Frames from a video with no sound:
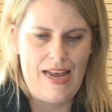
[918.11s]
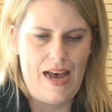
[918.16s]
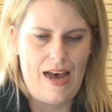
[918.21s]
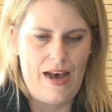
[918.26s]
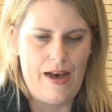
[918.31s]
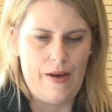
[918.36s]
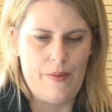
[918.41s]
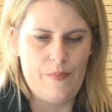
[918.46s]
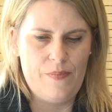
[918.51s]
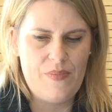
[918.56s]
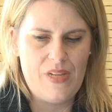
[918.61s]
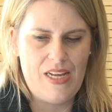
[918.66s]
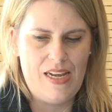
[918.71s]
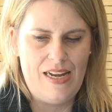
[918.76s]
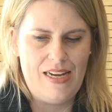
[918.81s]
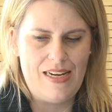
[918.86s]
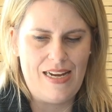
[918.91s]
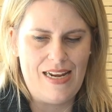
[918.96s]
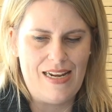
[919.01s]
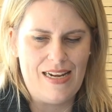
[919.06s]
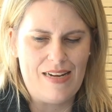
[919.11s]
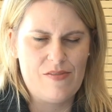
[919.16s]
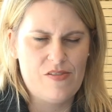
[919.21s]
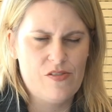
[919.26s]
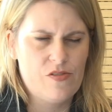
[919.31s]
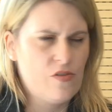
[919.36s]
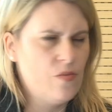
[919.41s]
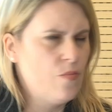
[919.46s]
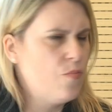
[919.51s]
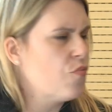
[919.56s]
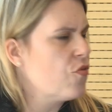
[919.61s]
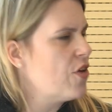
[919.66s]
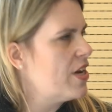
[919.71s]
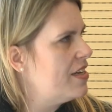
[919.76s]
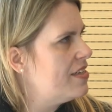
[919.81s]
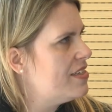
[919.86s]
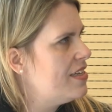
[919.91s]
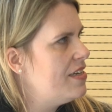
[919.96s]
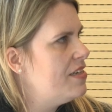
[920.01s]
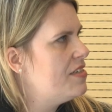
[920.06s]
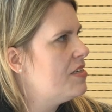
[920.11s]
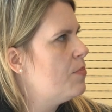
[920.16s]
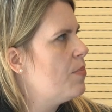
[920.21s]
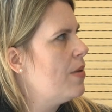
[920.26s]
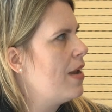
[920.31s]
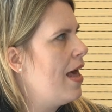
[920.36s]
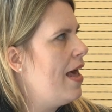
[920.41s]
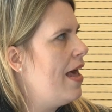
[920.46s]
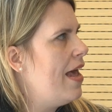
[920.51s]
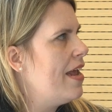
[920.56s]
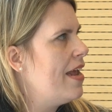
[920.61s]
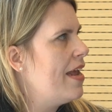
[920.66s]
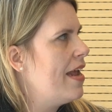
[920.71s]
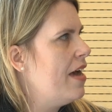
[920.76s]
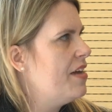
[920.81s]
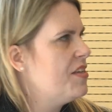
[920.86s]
It sort of brings into play,